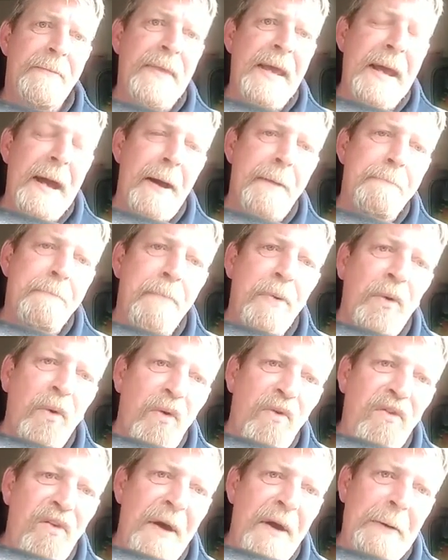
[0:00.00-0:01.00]
They are
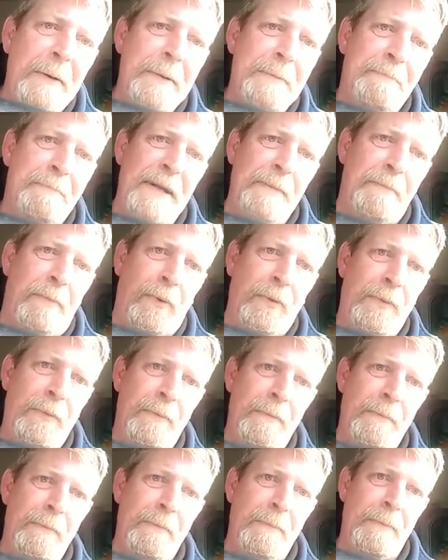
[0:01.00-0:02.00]
profiling people
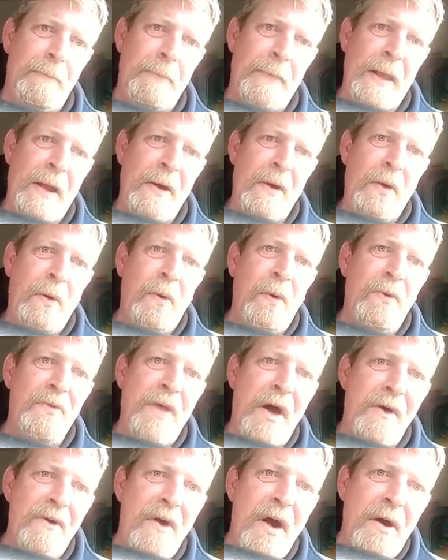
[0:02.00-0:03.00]

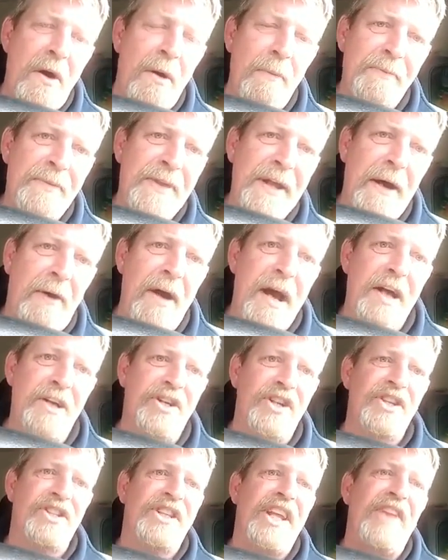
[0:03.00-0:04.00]
on the run-up to
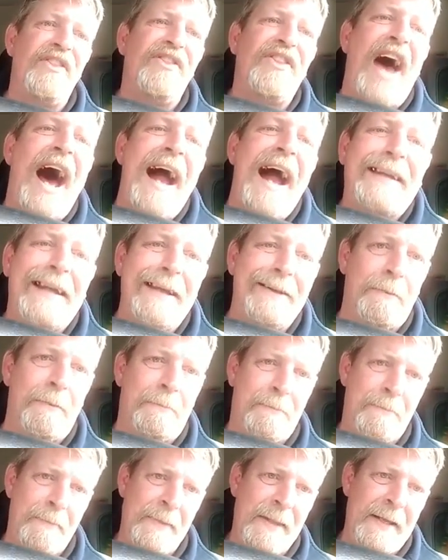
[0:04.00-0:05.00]
elections to target
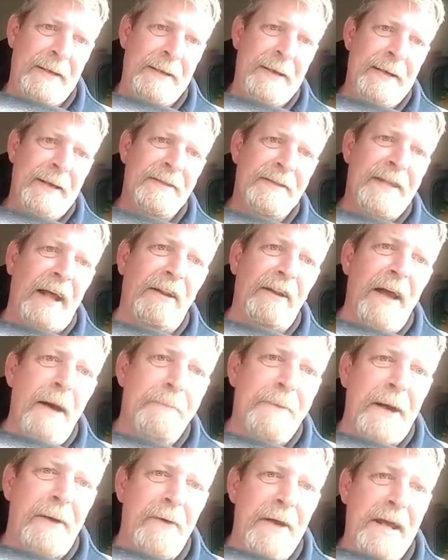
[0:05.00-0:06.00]
them
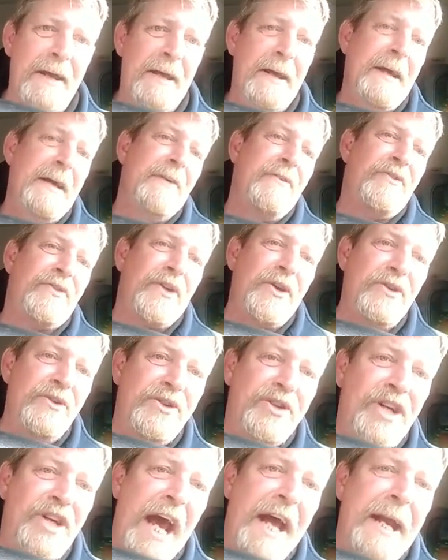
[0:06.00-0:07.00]
deliberately
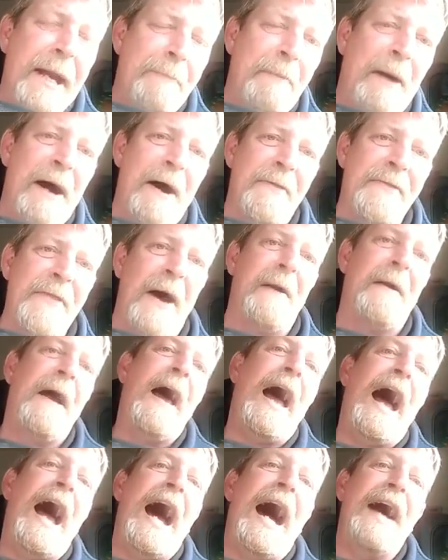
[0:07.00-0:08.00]
to gerrymander
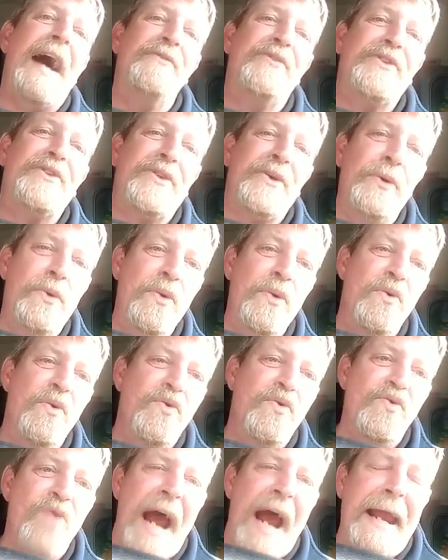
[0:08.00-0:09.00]
and to
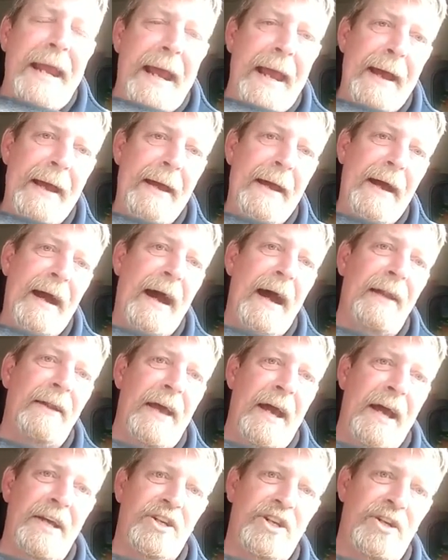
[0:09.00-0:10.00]
rig
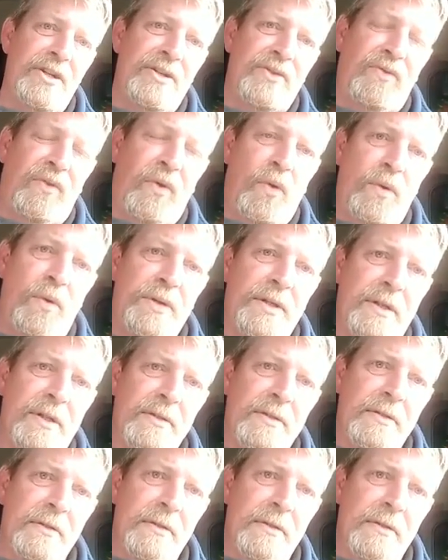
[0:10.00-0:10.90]
elections, folks.